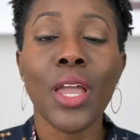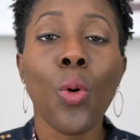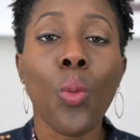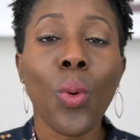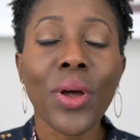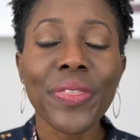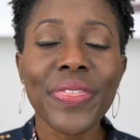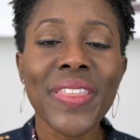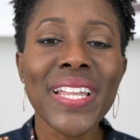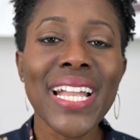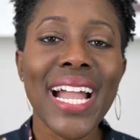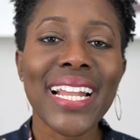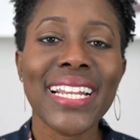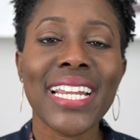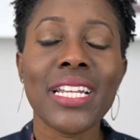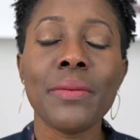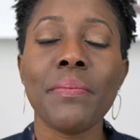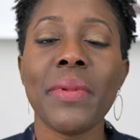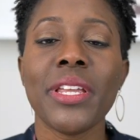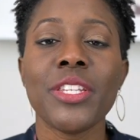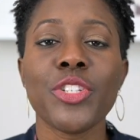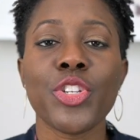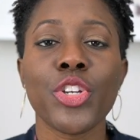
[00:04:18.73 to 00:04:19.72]
One thing I
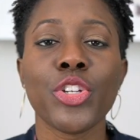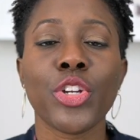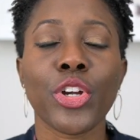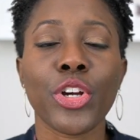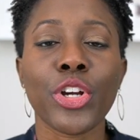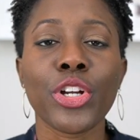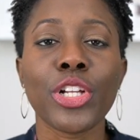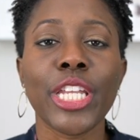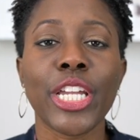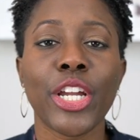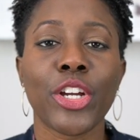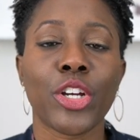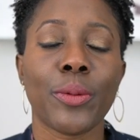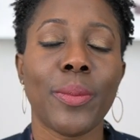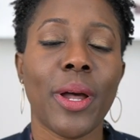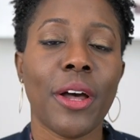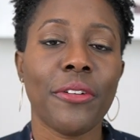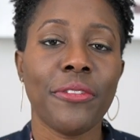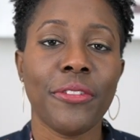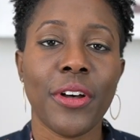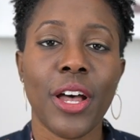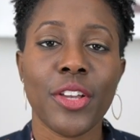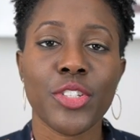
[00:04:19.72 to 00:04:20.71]
didn't mention earlier
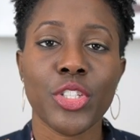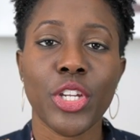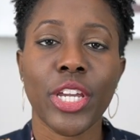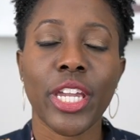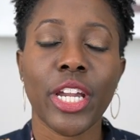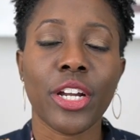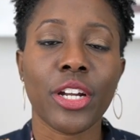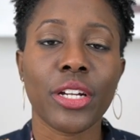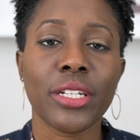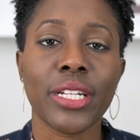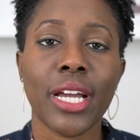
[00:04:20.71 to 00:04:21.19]
about foster care